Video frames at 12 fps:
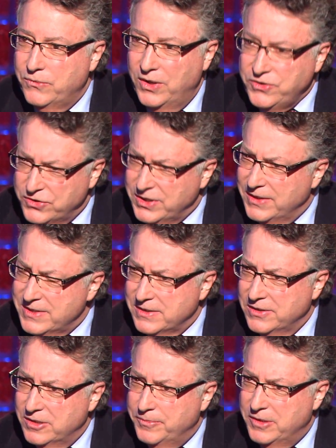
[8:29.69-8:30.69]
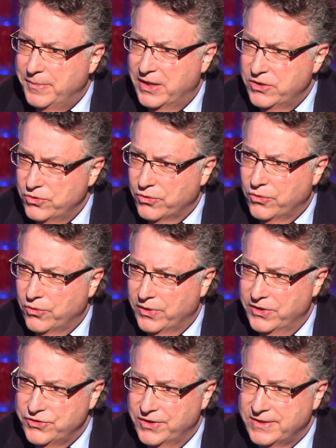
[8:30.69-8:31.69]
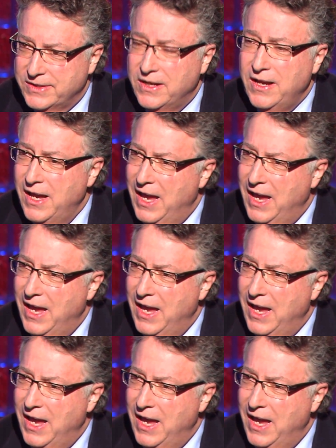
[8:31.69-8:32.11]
Why don't you tell us a little bit about your origins and